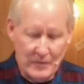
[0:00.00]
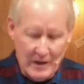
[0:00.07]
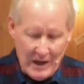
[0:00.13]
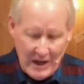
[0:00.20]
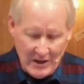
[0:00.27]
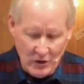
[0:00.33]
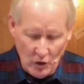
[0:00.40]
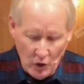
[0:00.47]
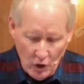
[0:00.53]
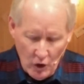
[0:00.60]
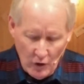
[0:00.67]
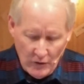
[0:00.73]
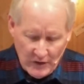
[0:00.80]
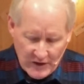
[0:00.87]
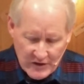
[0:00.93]
and all
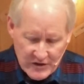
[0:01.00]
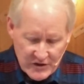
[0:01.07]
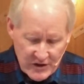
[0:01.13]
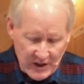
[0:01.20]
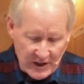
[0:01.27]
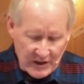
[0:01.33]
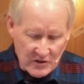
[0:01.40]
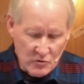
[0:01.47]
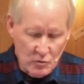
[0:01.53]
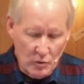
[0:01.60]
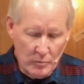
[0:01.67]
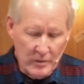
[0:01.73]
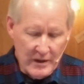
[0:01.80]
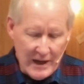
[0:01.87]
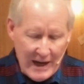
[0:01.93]
these things will
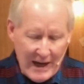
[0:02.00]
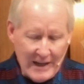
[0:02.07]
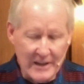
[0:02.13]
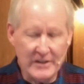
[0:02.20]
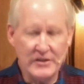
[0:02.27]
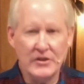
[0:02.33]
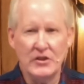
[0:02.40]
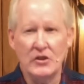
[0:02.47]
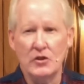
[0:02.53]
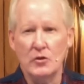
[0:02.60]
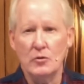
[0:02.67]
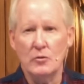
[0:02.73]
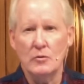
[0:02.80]
be added to you.